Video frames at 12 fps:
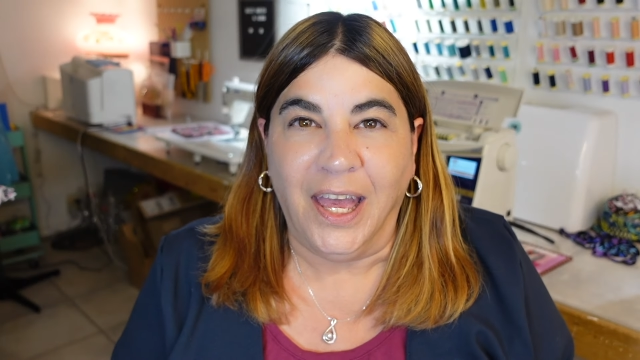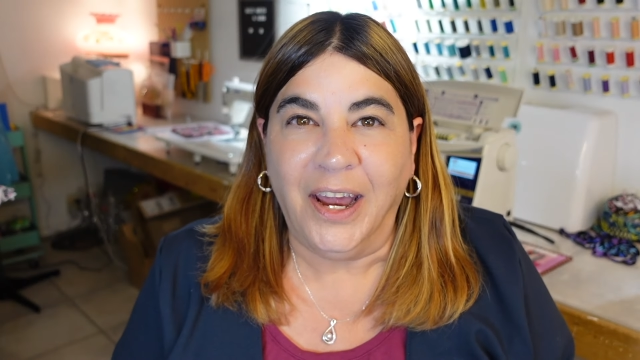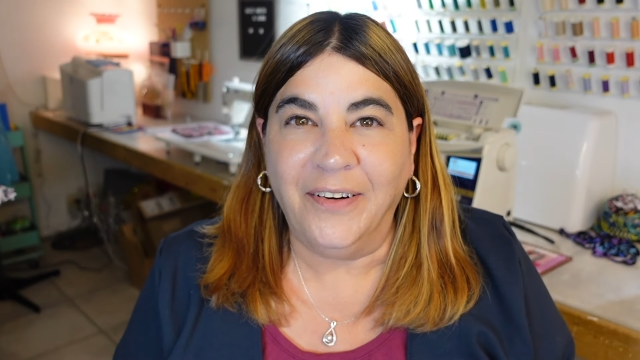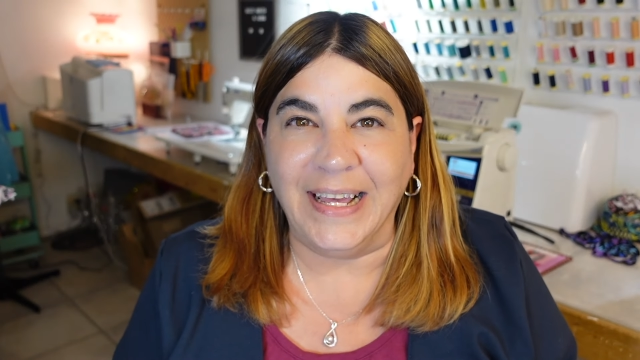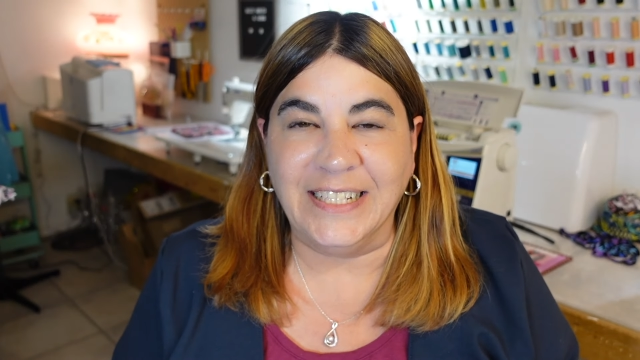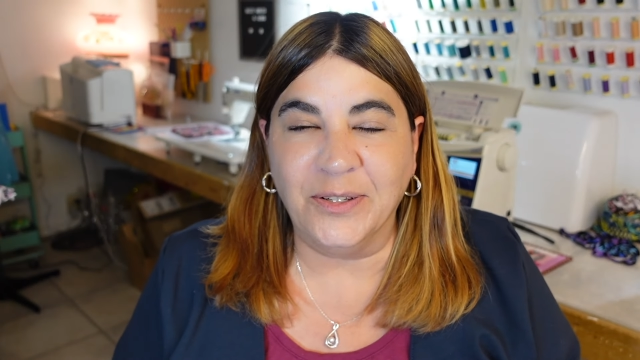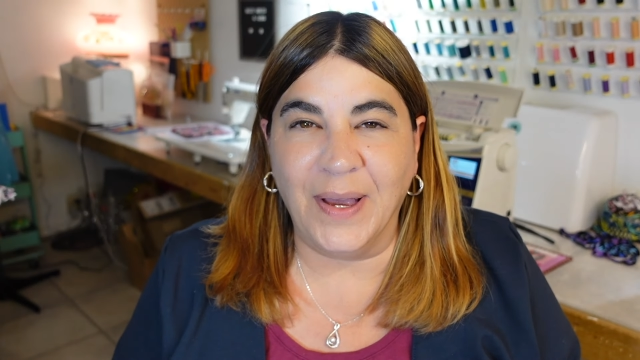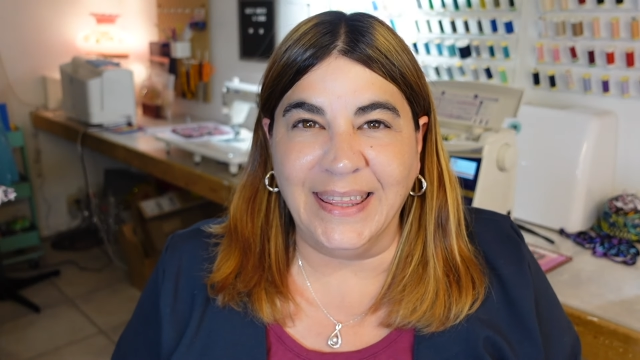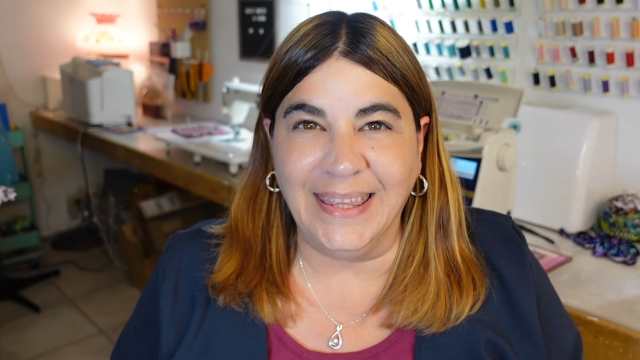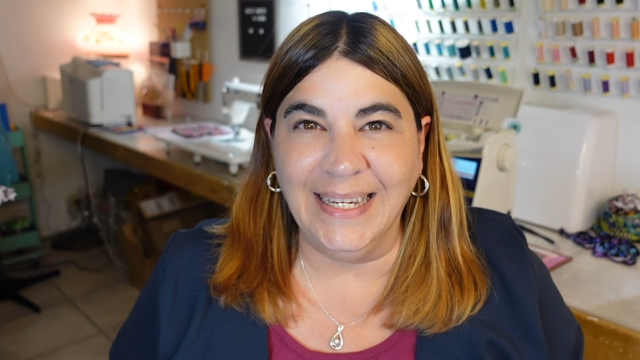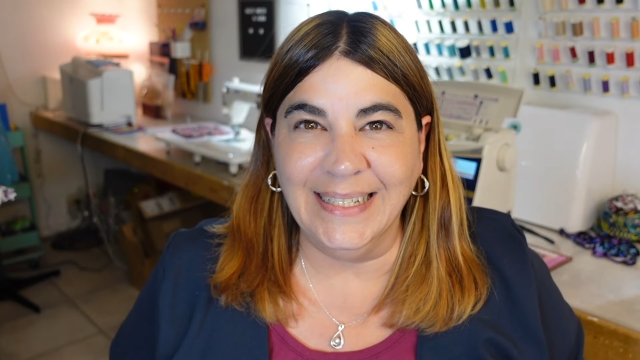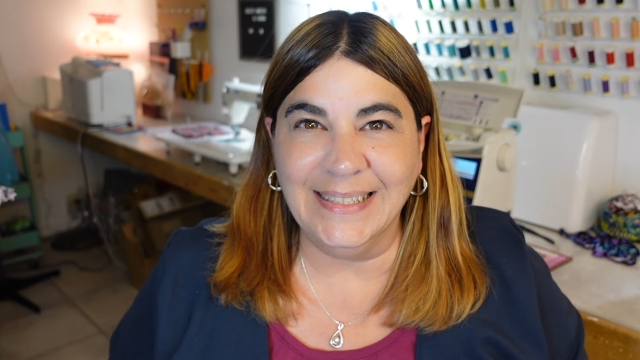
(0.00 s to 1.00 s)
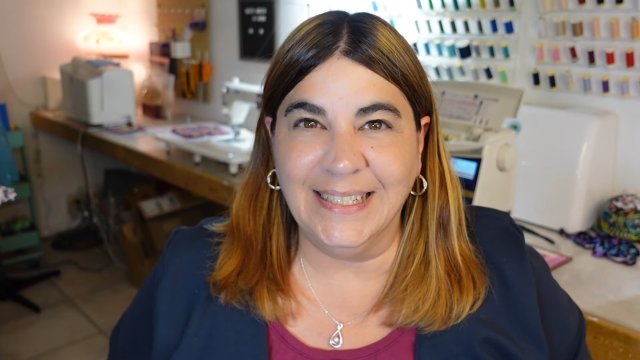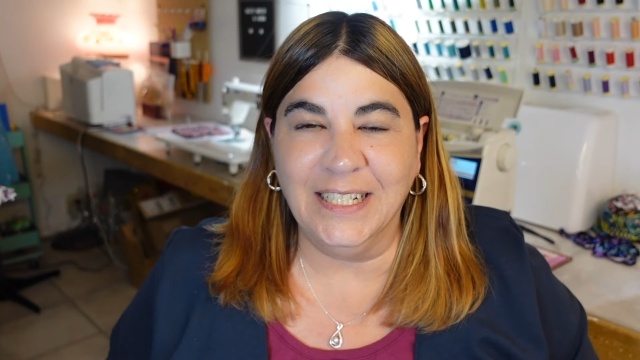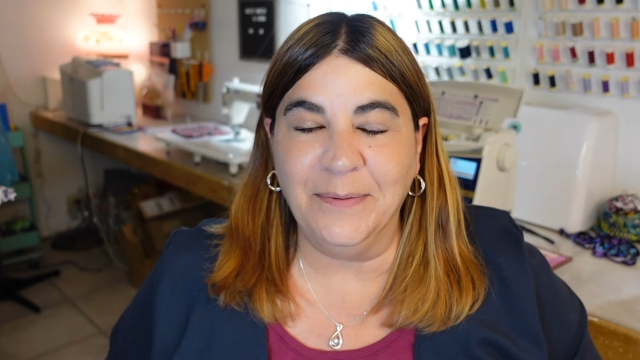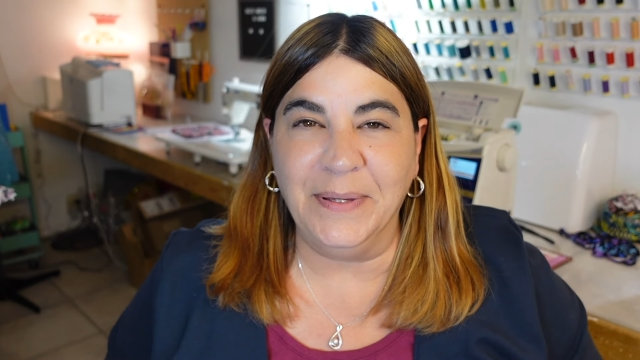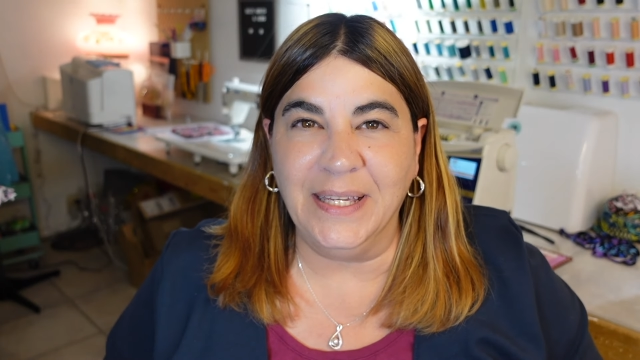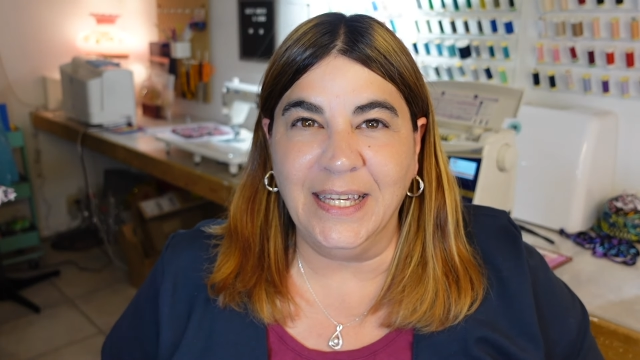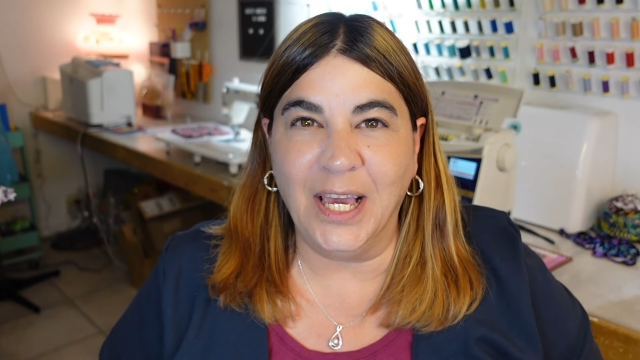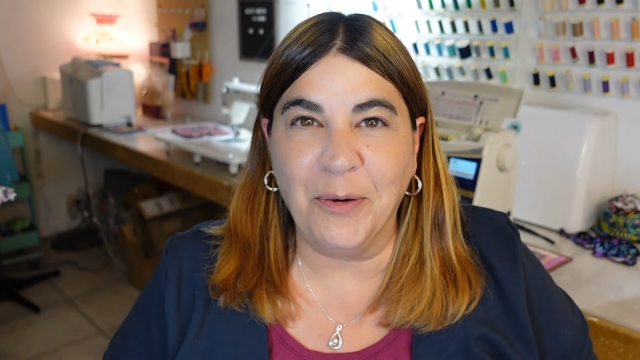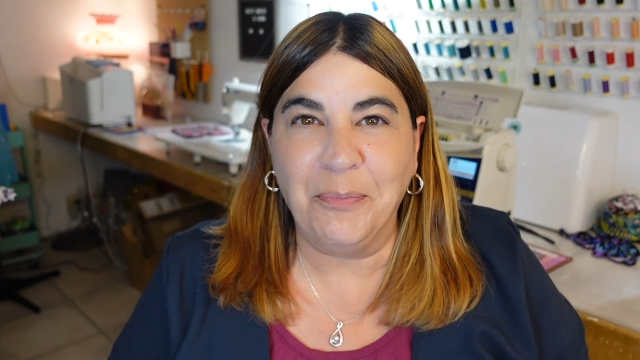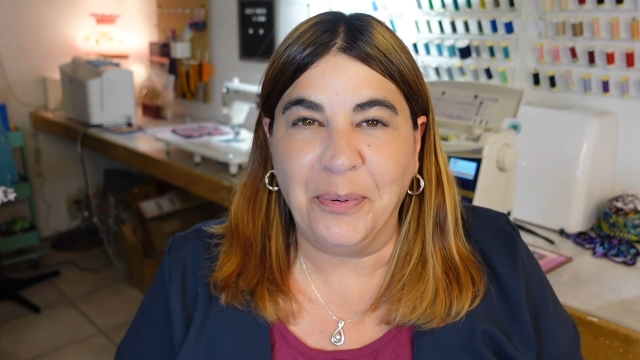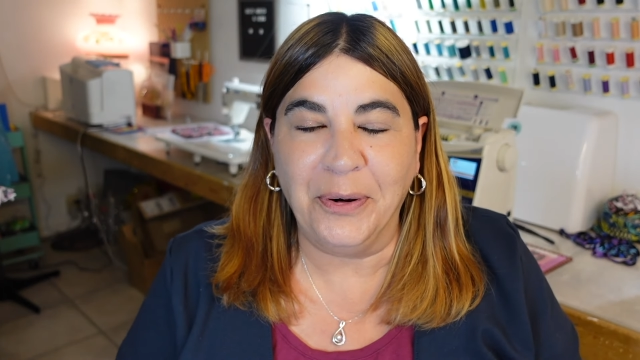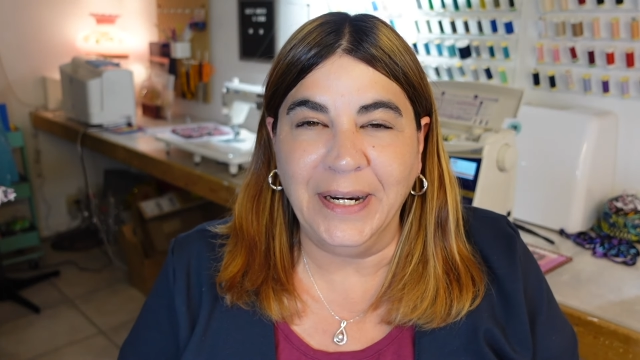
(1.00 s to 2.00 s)
All right, so I think it's going to be a
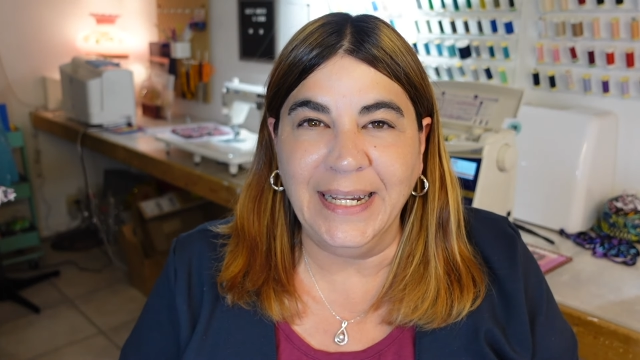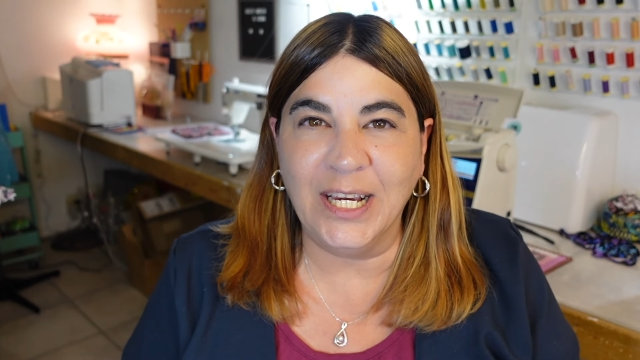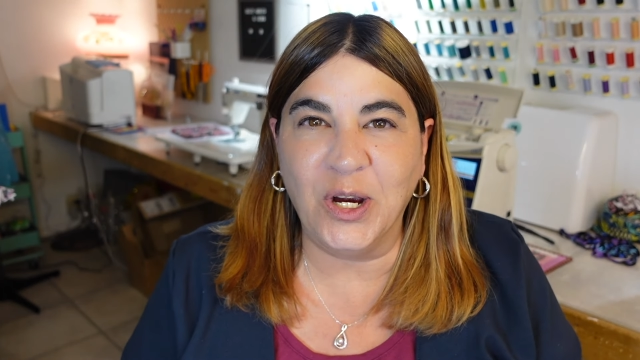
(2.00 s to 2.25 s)
pretty